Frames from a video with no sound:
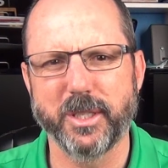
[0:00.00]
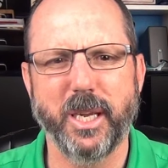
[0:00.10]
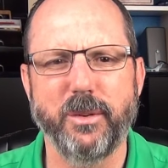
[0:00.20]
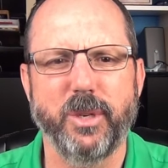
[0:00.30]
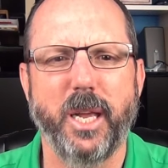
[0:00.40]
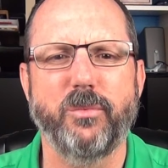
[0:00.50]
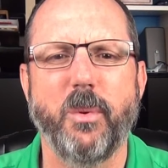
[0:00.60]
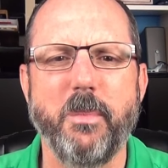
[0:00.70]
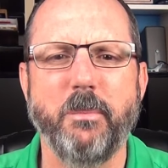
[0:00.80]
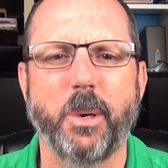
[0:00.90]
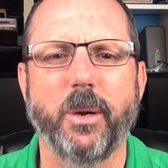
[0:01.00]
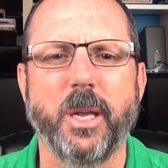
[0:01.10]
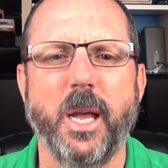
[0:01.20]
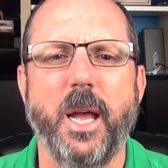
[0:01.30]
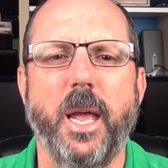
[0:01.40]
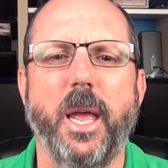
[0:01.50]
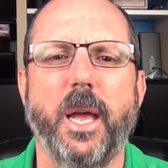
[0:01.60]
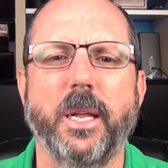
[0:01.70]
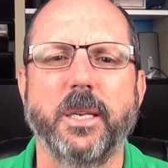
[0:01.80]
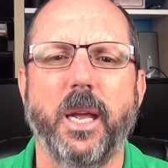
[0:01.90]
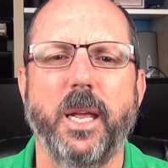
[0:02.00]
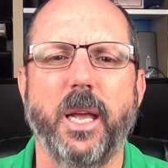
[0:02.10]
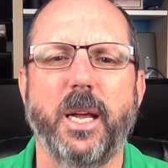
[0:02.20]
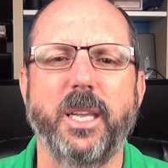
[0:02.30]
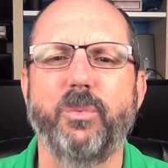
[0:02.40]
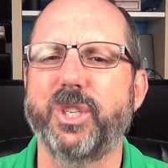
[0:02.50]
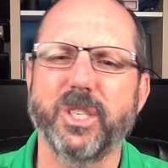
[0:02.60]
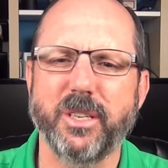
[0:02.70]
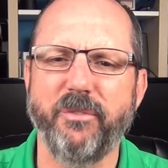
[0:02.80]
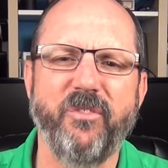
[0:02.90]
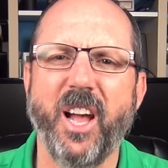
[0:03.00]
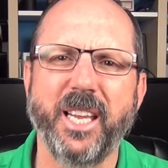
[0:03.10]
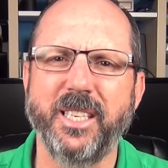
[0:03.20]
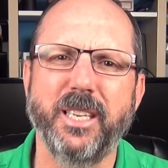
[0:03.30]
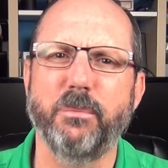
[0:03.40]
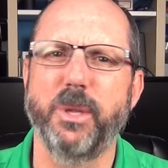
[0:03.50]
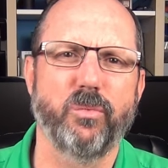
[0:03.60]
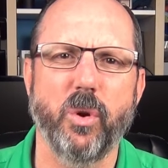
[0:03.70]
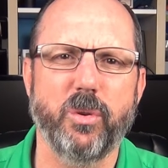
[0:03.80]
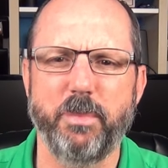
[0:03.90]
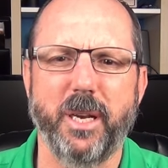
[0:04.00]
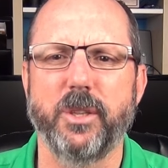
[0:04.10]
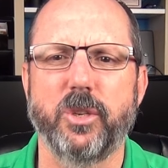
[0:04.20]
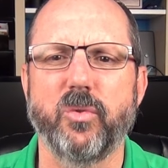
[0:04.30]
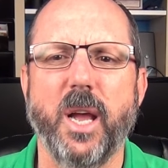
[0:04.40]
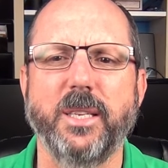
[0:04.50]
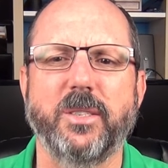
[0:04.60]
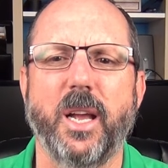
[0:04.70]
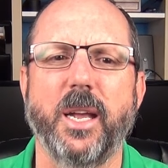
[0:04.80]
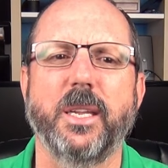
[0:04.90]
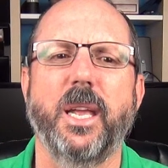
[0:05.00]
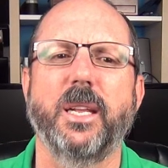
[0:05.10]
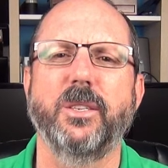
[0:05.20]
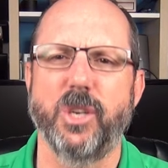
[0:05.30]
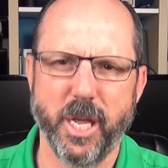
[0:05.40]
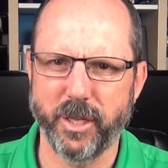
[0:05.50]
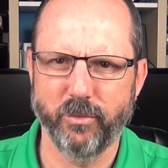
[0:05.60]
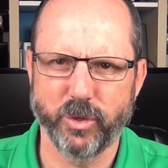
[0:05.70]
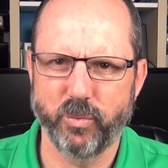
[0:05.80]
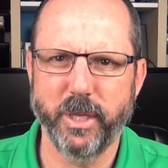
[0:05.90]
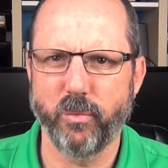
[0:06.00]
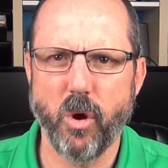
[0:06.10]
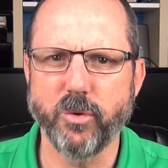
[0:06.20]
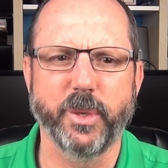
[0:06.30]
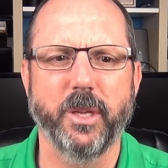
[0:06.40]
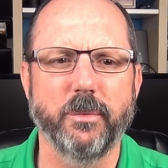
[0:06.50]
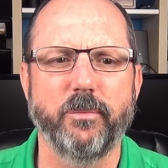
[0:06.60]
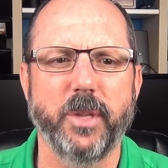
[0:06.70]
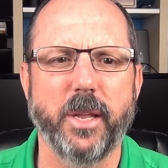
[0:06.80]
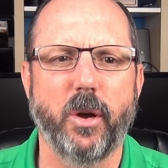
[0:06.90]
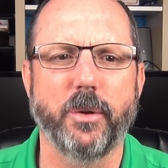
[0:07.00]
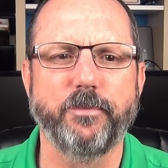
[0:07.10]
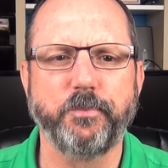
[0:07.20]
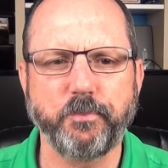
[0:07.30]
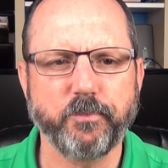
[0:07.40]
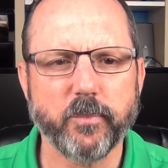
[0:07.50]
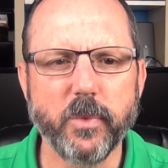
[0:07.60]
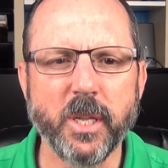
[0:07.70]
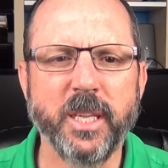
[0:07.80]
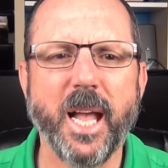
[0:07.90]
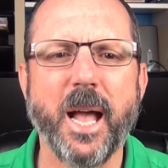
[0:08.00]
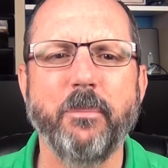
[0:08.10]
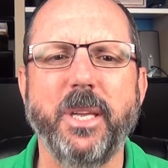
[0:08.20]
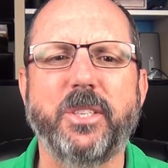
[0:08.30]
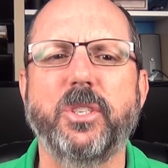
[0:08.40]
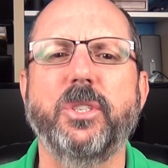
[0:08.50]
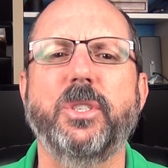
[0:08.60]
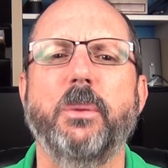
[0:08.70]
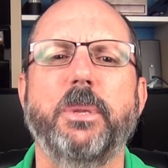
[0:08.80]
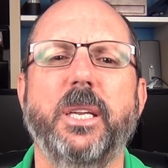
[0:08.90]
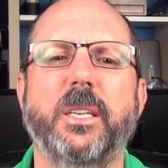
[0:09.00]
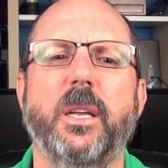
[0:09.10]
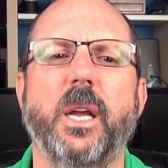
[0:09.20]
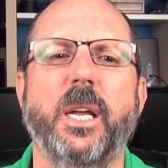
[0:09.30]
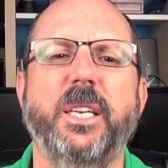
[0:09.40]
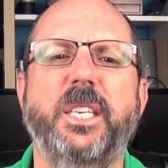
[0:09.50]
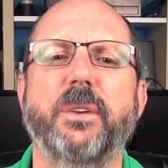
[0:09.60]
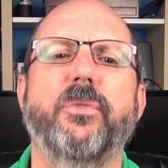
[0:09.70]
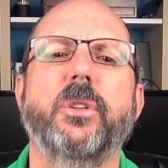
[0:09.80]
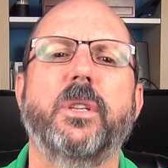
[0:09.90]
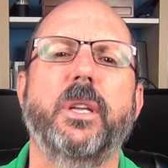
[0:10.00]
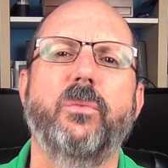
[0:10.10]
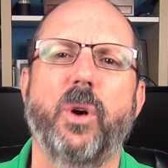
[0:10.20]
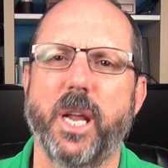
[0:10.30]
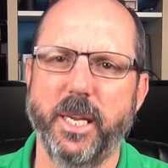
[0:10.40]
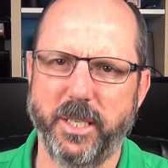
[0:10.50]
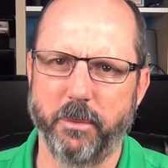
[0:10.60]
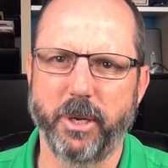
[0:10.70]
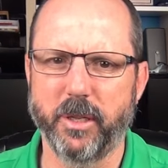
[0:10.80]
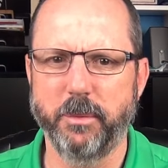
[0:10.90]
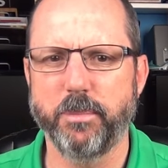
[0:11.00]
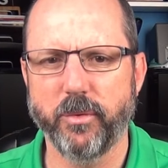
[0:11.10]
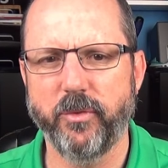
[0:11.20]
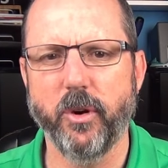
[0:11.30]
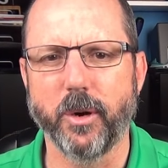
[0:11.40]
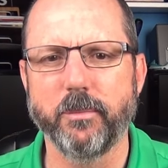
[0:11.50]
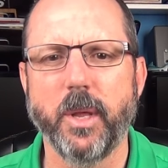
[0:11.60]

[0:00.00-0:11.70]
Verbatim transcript: as I had remembered. And uh, it was just a fine nib that rode a bit on the dry side, and nothing was really wrong with it at all. Um, it's just something different than what I typically prefer,